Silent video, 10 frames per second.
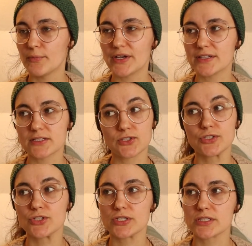Because
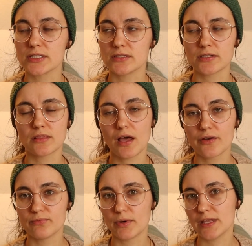it's a
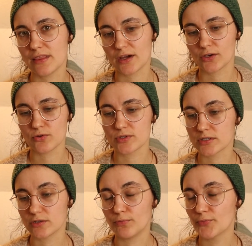lot of money that goes
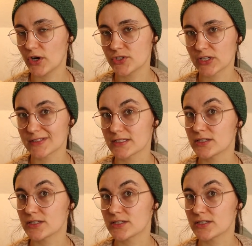into a project,